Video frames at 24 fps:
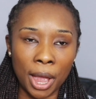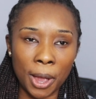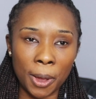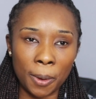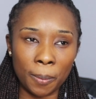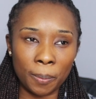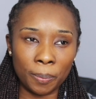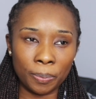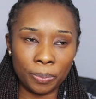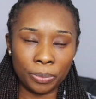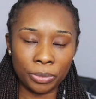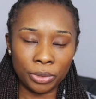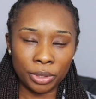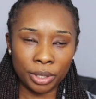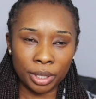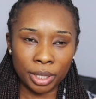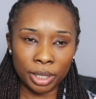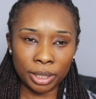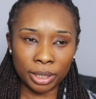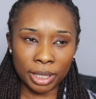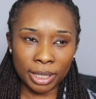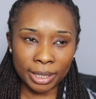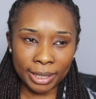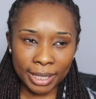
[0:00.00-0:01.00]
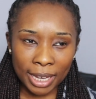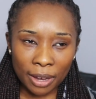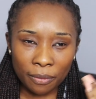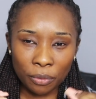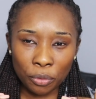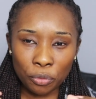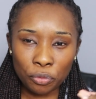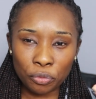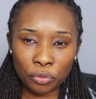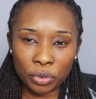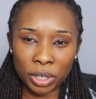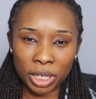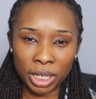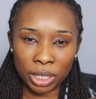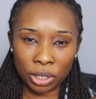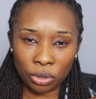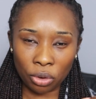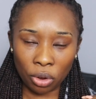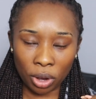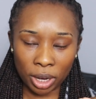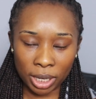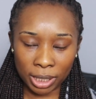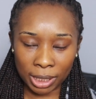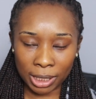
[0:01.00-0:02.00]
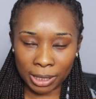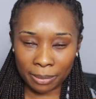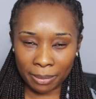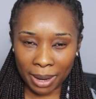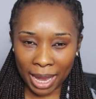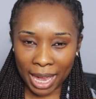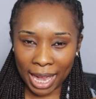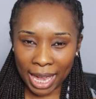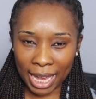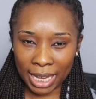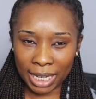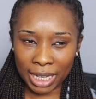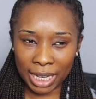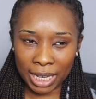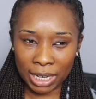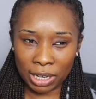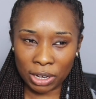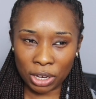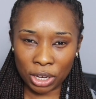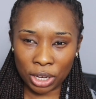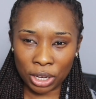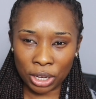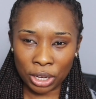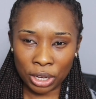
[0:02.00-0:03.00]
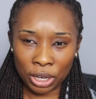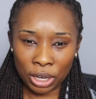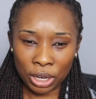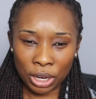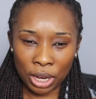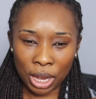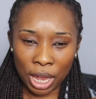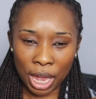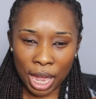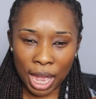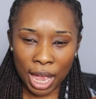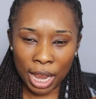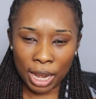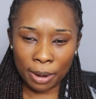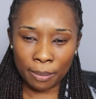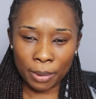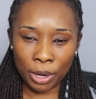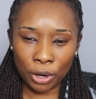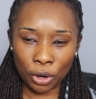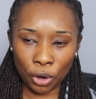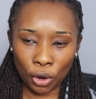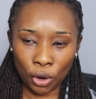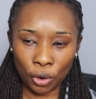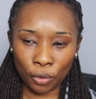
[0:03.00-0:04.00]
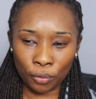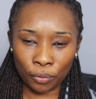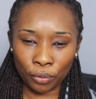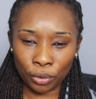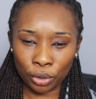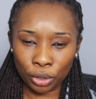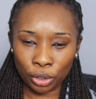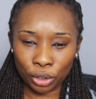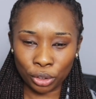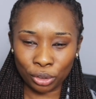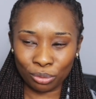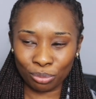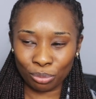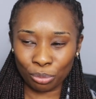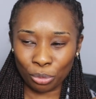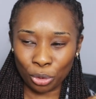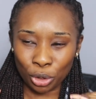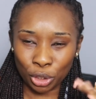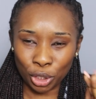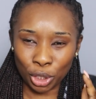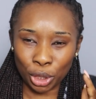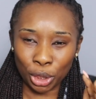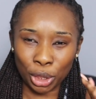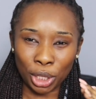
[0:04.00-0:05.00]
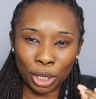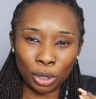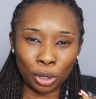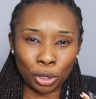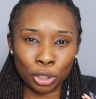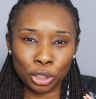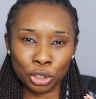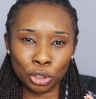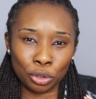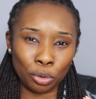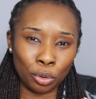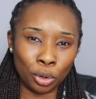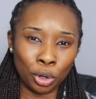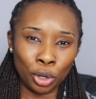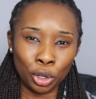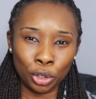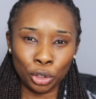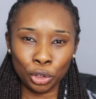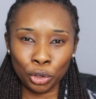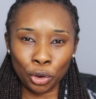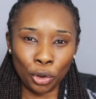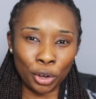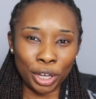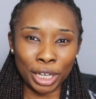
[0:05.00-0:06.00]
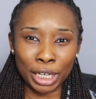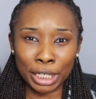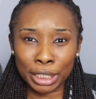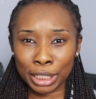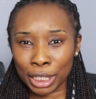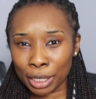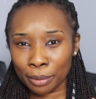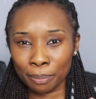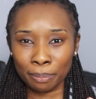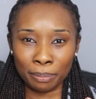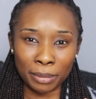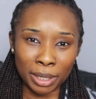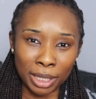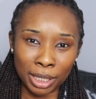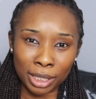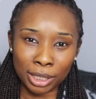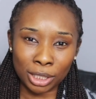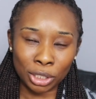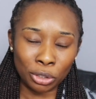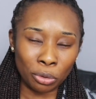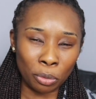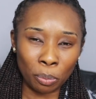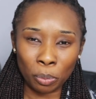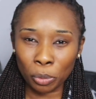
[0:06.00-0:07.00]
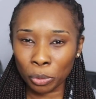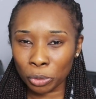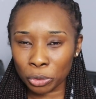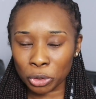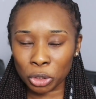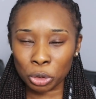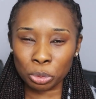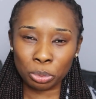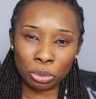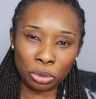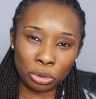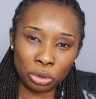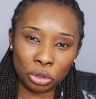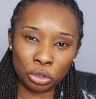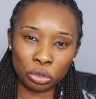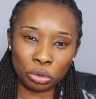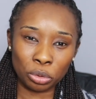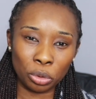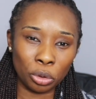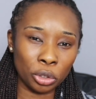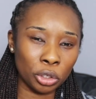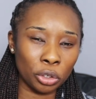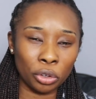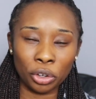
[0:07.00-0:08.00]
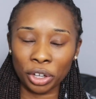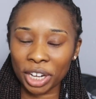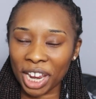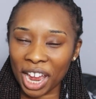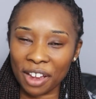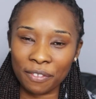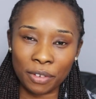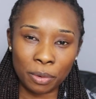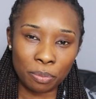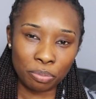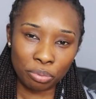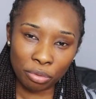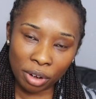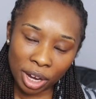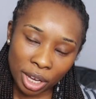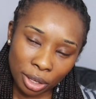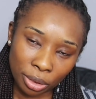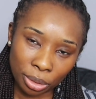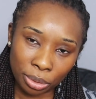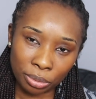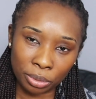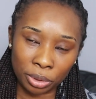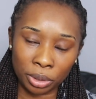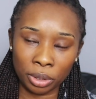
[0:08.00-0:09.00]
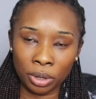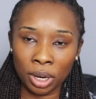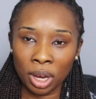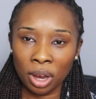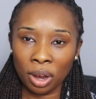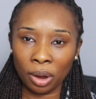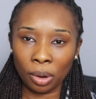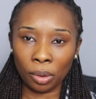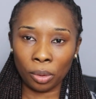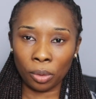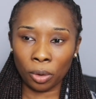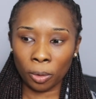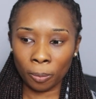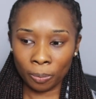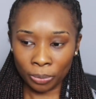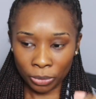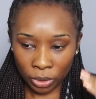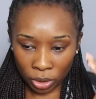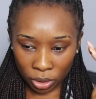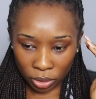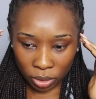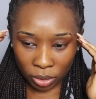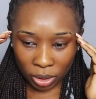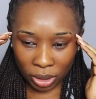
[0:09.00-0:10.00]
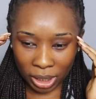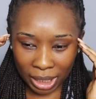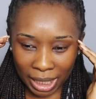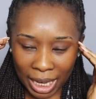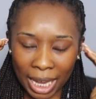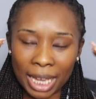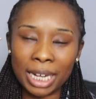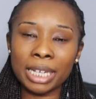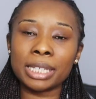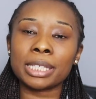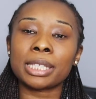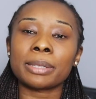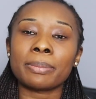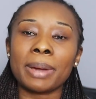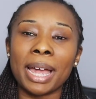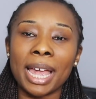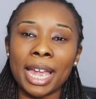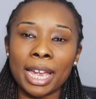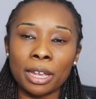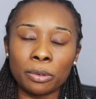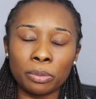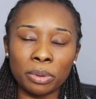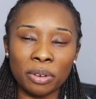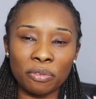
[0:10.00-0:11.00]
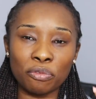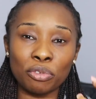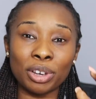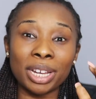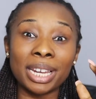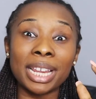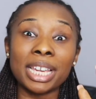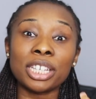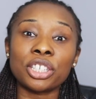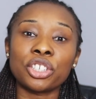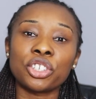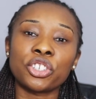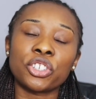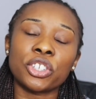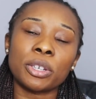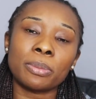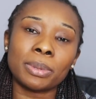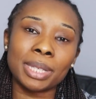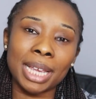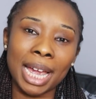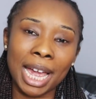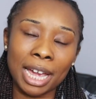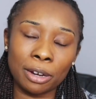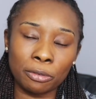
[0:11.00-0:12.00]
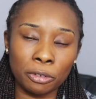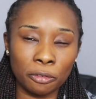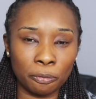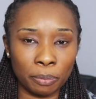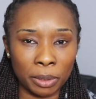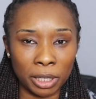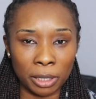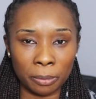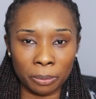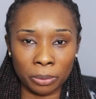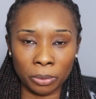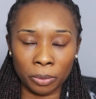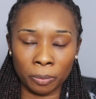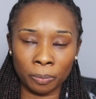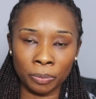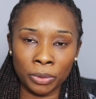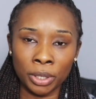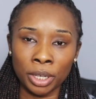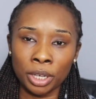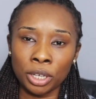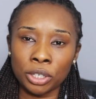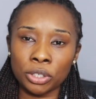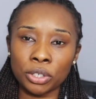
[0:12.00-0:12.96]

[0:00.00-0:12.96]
Um, the devil really got into my head in the element of what you think, because you're not eating meat, you're more spiritual, or you're going to have a breakthrough, or getting into my head with relationships I had with people.